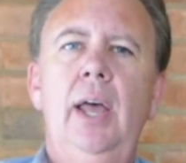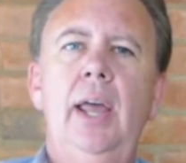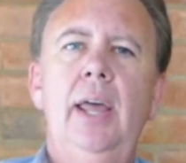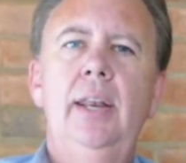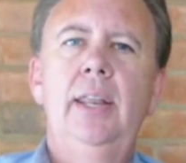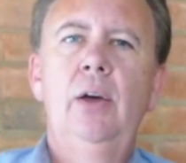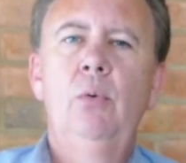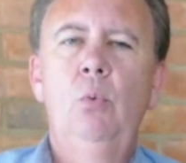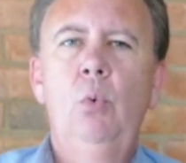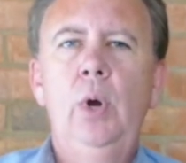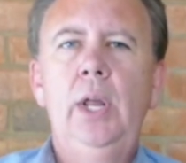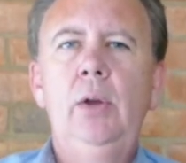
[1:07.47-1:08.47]
and that
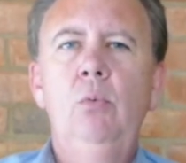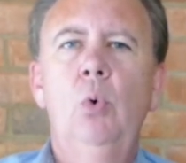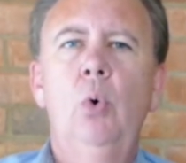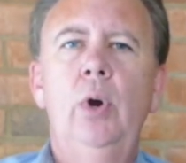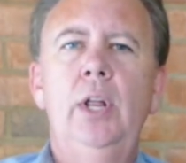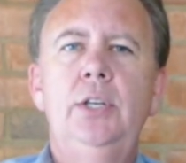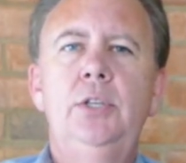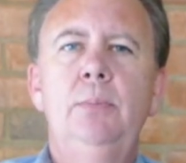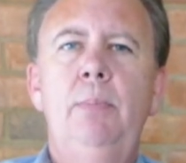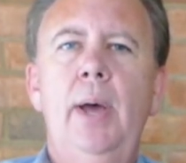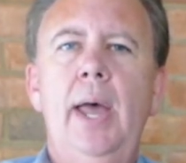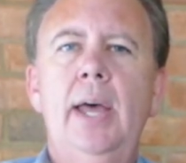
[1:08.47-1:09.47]
we wanted to
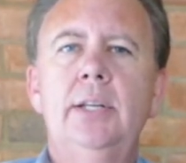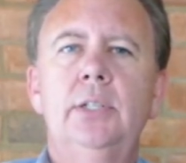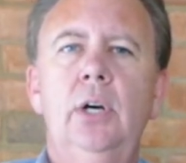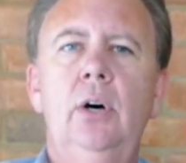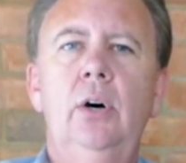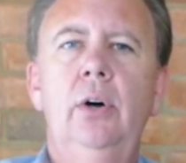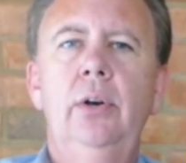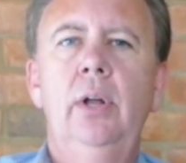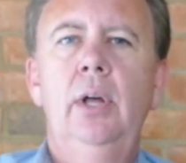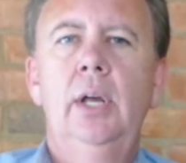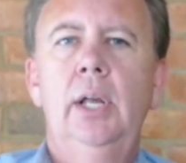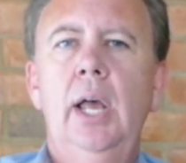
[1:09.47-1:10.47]
pass on
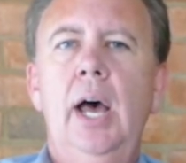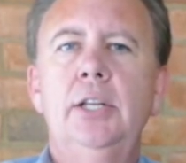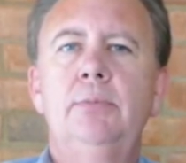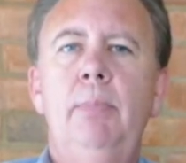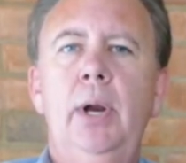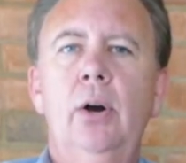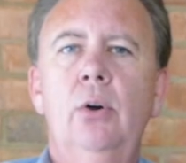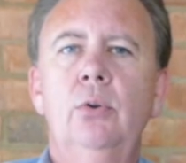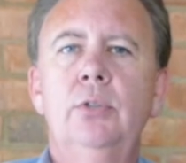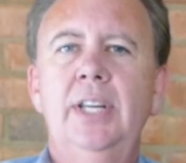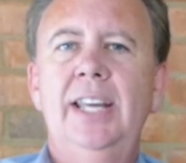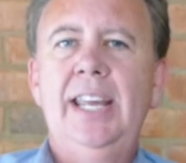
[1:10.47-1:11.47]
God's
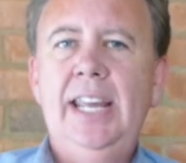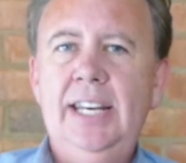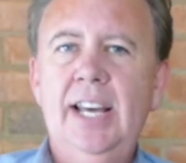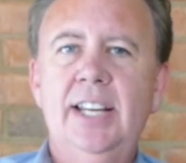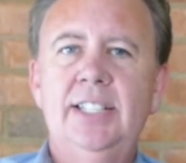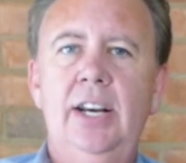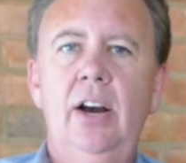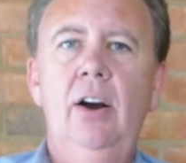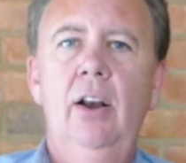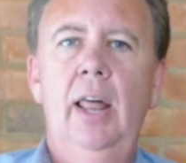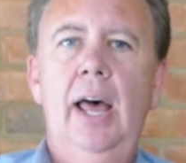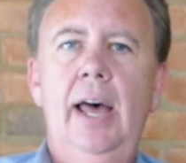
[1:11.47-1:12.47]
miracles that He does in
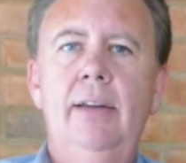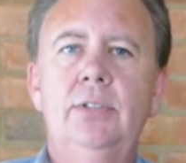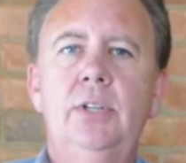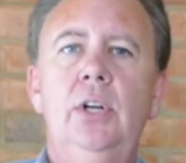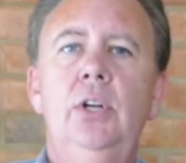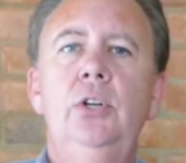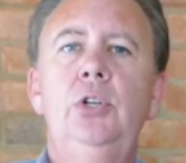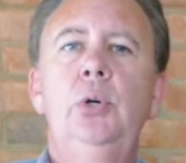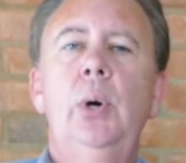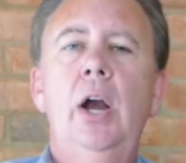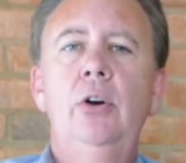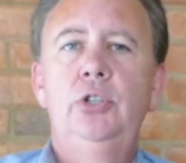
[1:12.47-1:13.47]
our lives
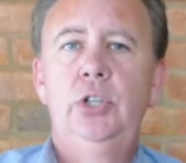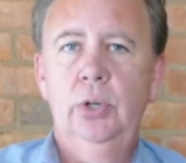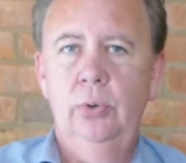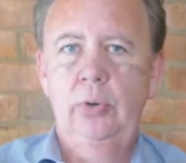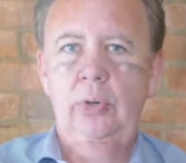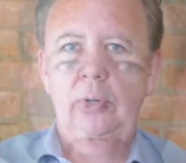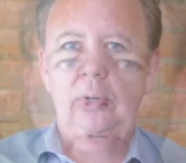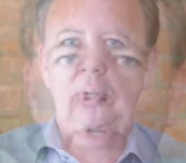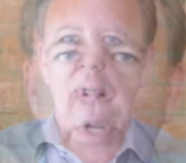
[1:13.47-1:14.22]
to our children.